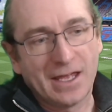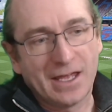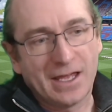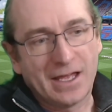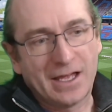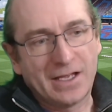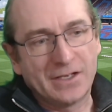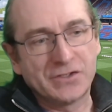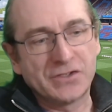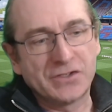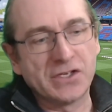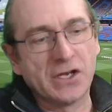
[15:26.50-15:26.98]

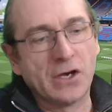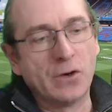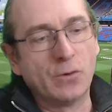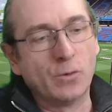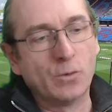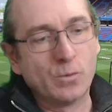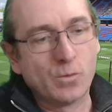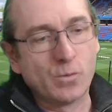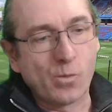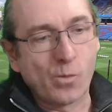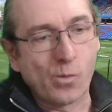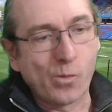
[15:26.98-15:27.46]
so,
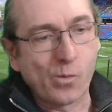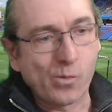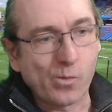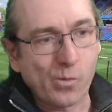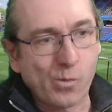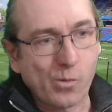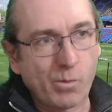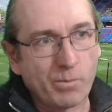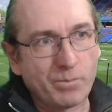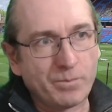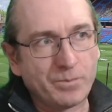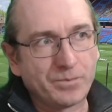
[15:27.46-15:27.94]

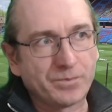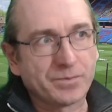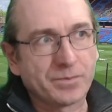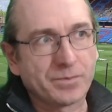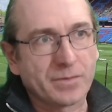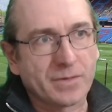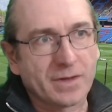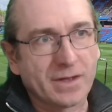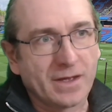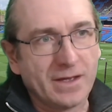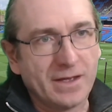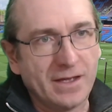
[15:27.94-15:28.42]

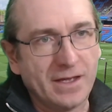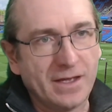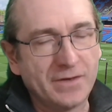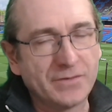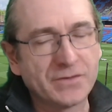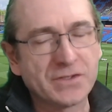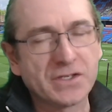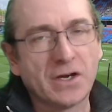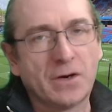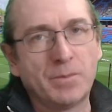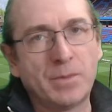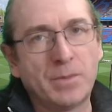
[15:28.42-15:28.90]
if
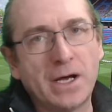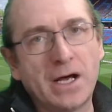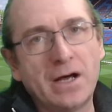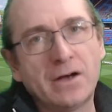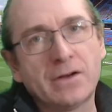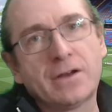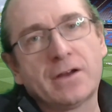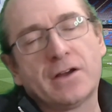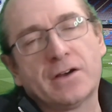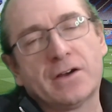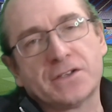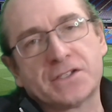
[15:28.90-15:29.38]
Scott
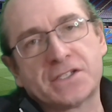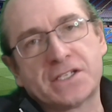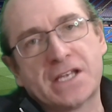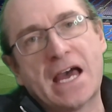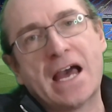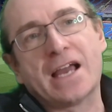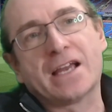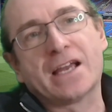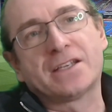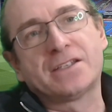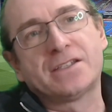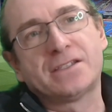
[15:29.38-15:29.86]
Parker got
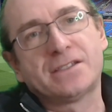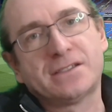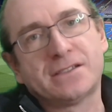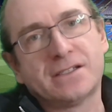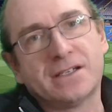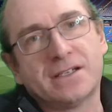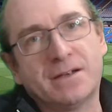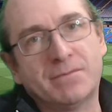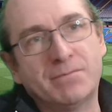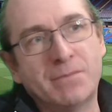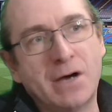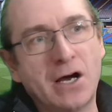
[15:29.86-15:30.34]
sacked
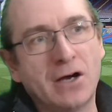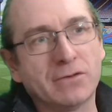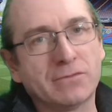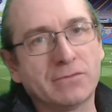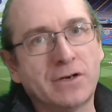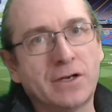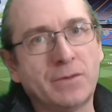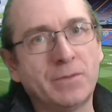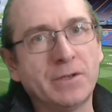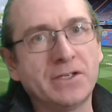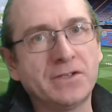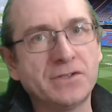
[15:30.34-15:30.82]
and Mark
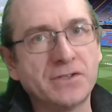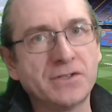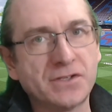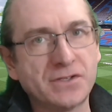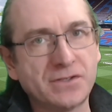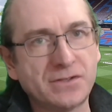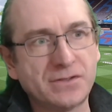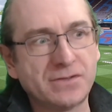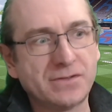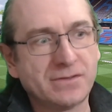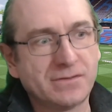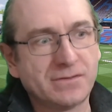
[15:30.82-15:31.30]

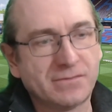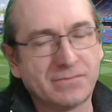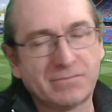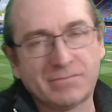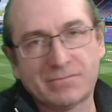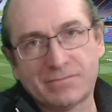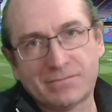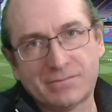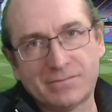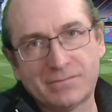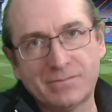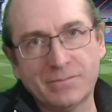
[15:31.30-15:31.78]
Robins
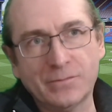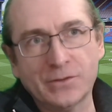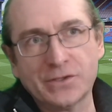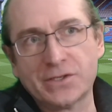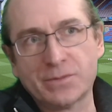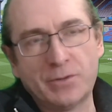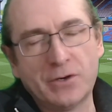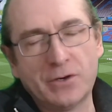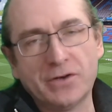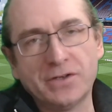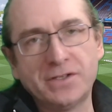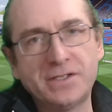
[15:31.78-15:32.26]
was
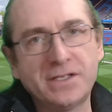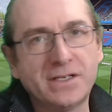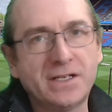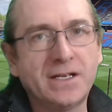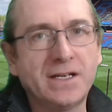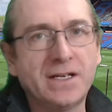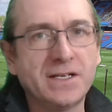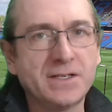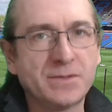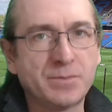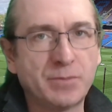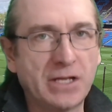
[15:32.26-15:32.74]
appointed
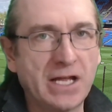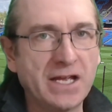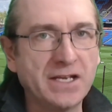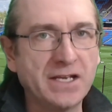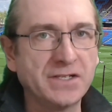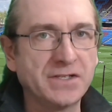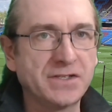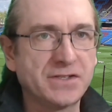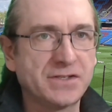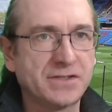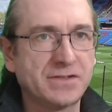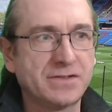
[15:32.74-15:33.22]
in his
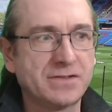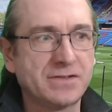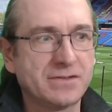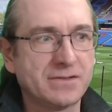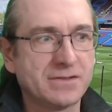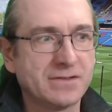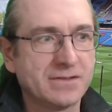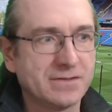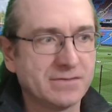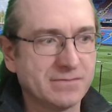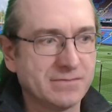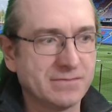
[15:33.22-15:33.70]
place,
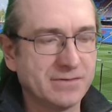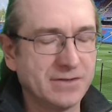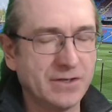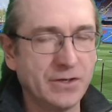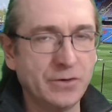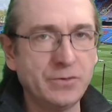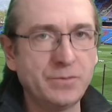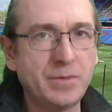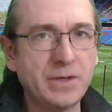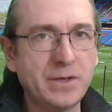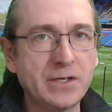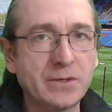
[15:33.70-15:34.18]

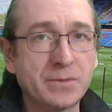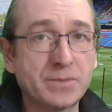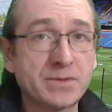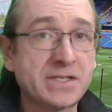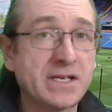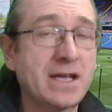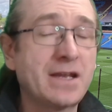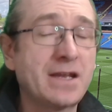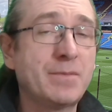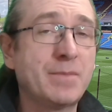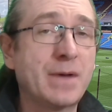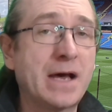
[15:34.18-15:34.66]
who'd be
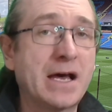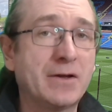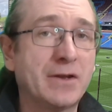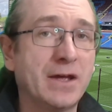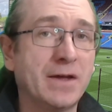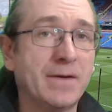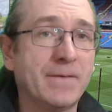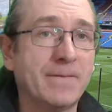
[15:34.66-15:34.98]
upset about it?